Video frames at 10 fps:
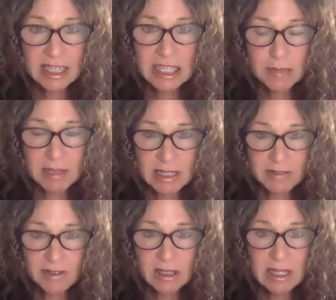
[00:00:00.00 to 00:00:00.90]

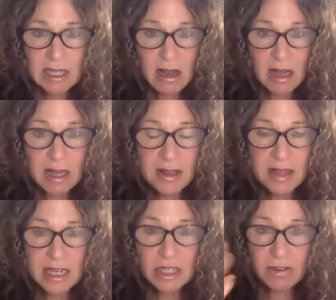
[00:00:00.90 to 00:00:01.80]
specifically on
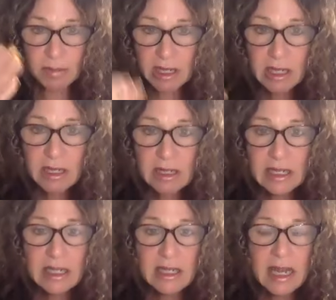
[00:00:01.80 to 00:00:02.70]
things from
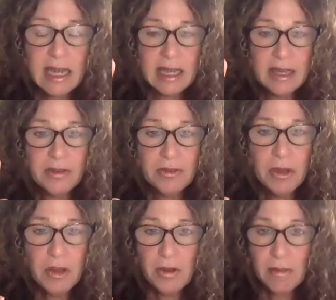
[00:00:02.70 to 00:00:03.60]
healing and
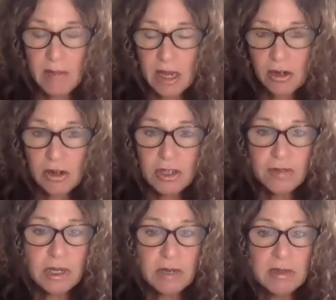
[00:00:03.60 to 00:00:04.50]
megahertz
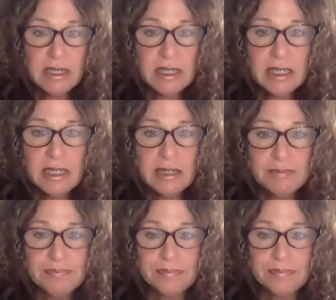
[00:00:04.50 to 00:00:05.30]
frequencies.